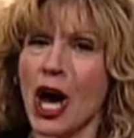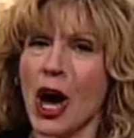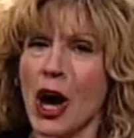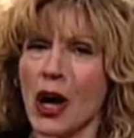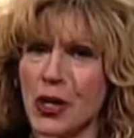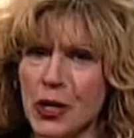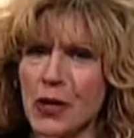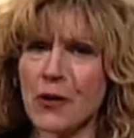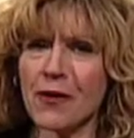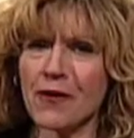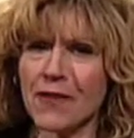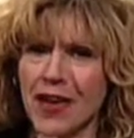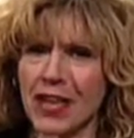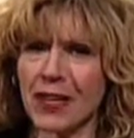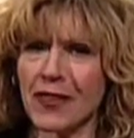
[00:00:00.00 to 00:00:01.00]
Are you a
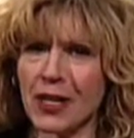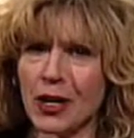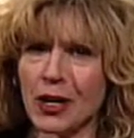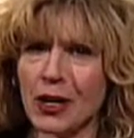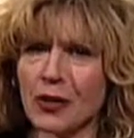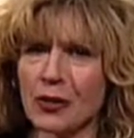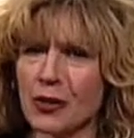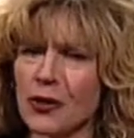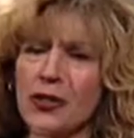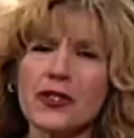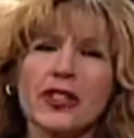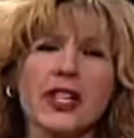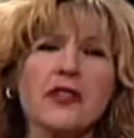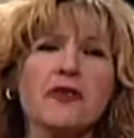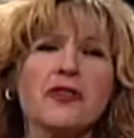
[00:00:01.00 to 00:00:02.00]
fan of the arts or
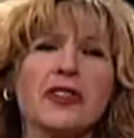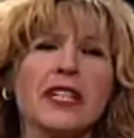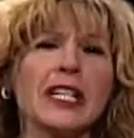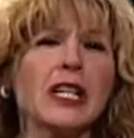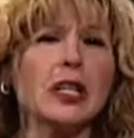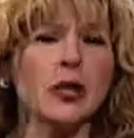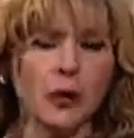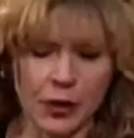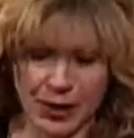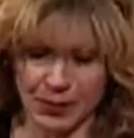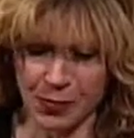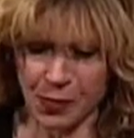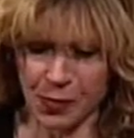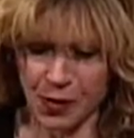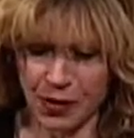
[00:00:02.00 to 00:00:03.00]
just interested in learning
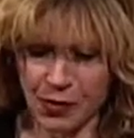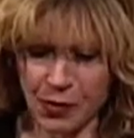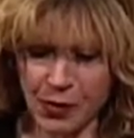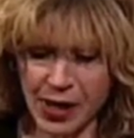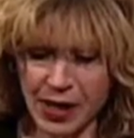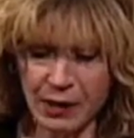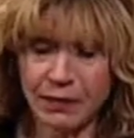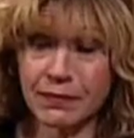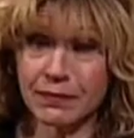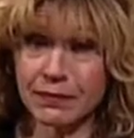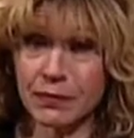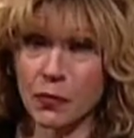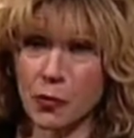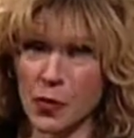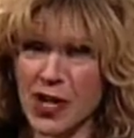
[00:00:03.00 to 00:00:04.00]
more? Well,
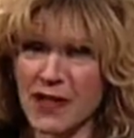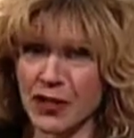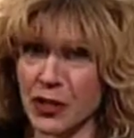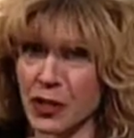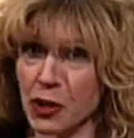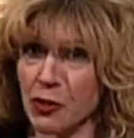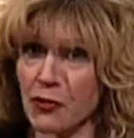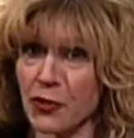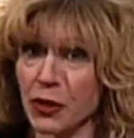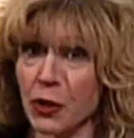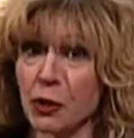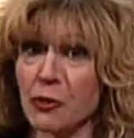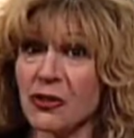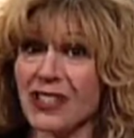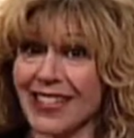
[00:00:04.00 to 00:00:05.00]
we have a show for
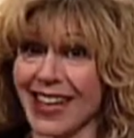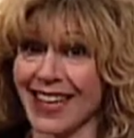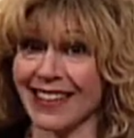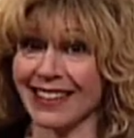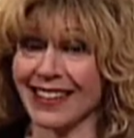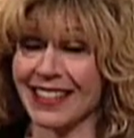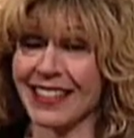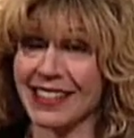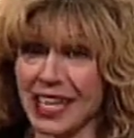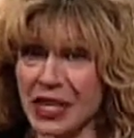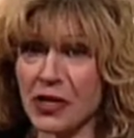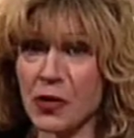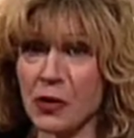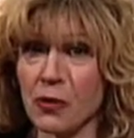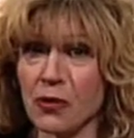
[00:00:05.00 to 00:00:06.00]
you tonight. Stay
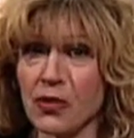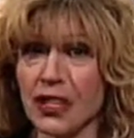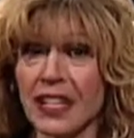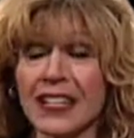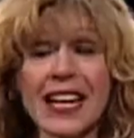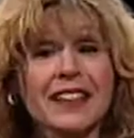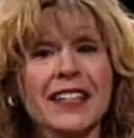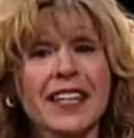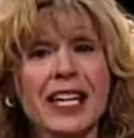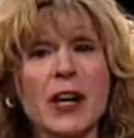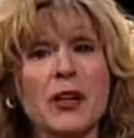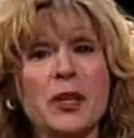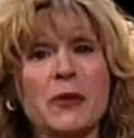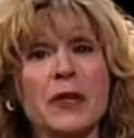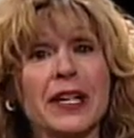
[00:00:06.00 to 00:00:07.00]
tuned to Connecting
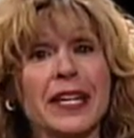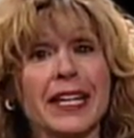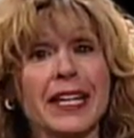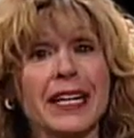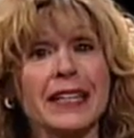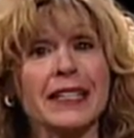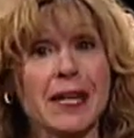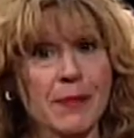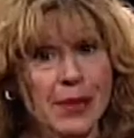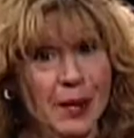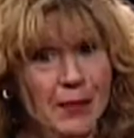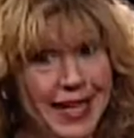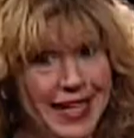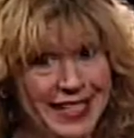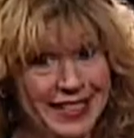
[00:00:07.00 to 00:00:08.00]
Our Community, coming
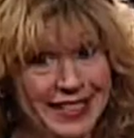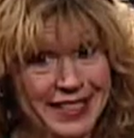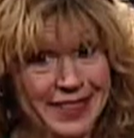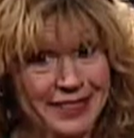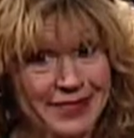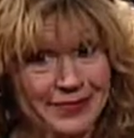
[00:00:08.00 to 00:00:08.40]
up next.